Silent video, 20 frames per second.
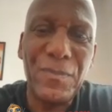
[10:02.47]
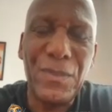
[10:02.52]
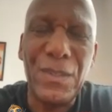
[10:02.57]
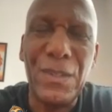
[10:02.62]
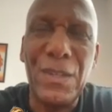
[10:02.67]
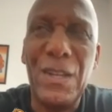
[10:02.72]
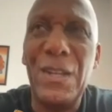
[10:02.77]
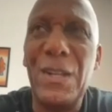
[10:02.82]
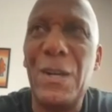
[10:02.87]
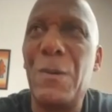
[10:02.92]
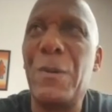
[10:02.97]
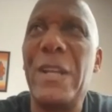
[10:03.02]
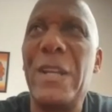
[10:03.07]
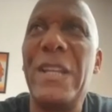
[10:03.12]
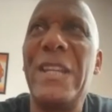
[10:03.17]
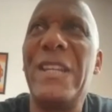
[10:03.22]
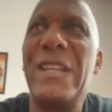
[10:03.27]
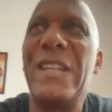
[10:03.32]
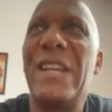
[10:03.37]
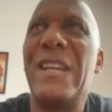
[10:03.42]
And I went
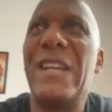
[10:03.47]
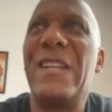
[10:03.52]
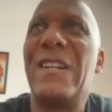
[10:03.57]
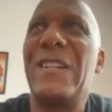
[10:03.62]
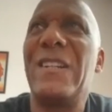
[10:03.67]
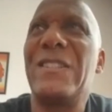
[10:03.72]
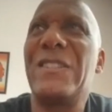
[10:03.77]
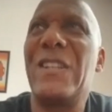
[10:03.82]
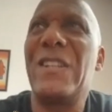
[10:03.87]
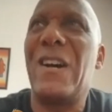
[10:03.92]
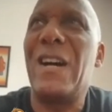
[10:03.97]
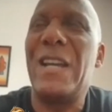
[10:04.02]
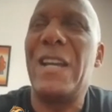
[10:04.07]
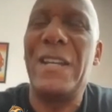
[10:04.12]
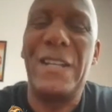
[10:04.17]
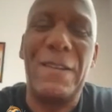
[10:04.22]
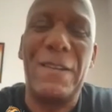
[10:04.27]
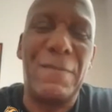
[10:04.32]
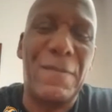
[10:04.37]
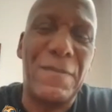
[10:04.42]
in there and I
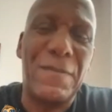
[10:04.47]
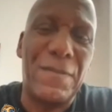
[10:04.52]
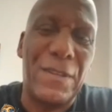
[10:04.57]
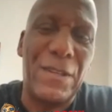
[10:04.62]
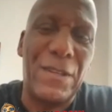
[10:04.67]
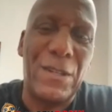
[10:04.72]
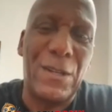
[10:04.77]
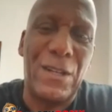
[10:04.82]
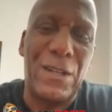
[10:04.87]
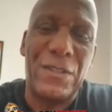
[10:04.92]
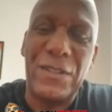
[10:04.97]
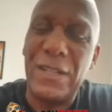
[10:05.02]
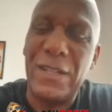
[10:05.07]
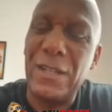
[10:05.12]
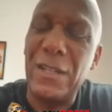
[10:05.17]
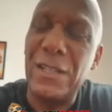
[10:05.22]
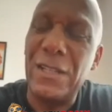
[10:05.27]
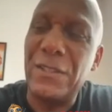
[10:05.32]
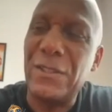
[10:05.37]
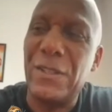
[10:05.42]
started everything. You know, I said,
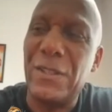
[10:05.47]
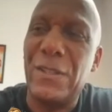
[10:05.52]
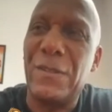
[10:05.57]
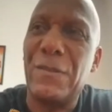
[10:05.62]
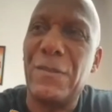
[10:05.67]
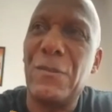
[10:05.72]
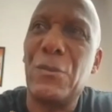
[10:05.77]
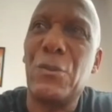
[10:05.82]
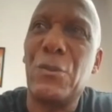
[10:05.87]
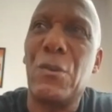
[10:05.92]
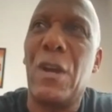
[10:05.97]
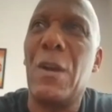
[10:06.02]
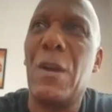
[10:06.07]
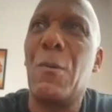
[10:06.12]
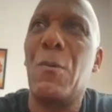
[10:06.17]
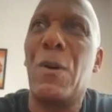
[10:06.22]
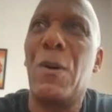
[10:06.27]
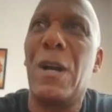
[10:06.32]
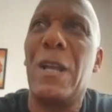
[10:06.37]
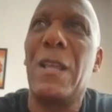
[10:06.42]
"Listen, straight
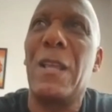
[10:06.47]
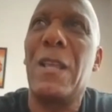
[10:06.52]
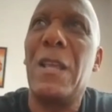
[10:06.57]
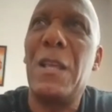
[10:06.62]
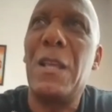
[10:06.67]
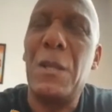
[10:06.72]
away,